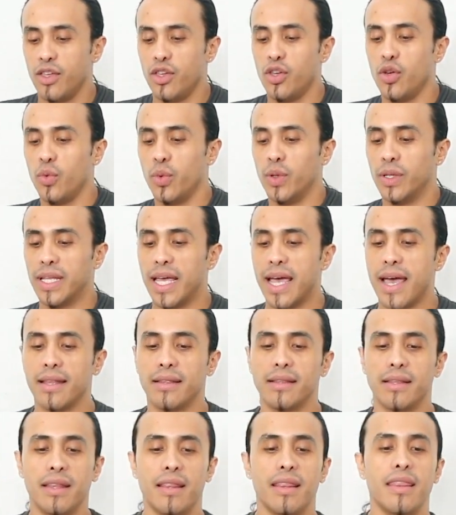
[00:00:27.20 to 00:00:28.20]
You will
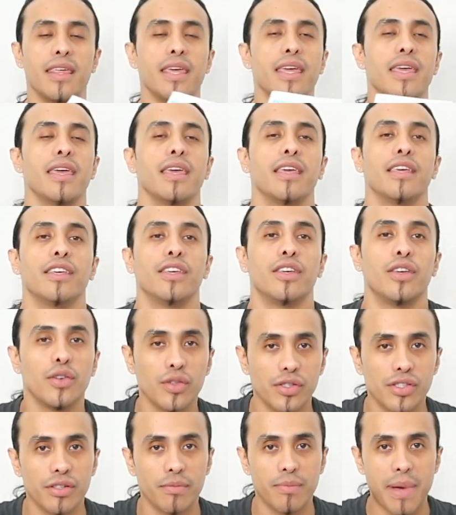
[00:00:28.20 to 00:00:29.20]
get the
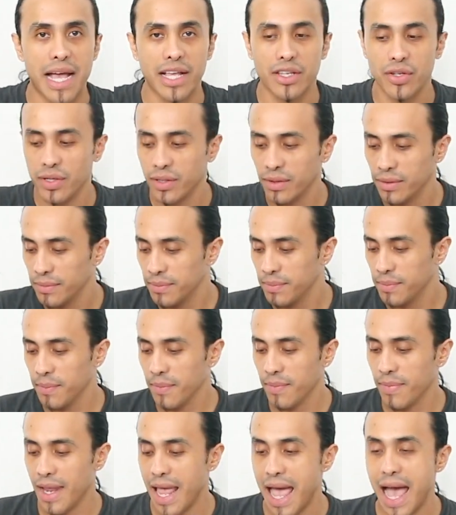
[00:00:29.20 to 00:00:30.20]
user manual
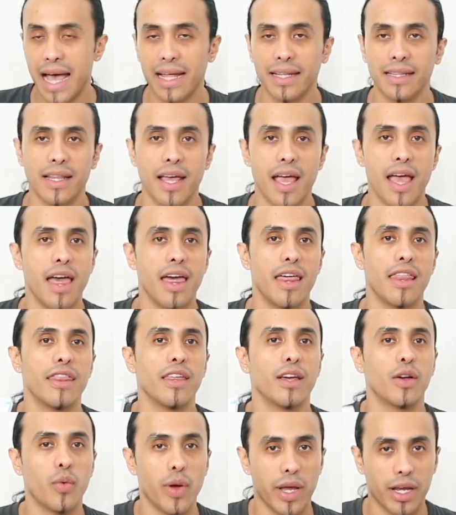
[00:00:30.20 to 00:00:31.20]
and
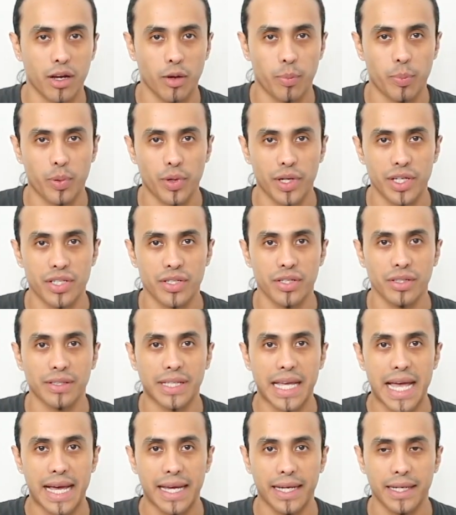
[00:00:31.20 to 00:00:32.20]
the quick
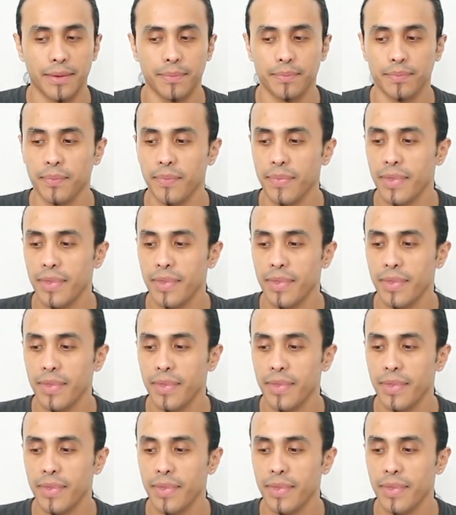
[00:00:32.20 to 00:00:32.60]
operational guide,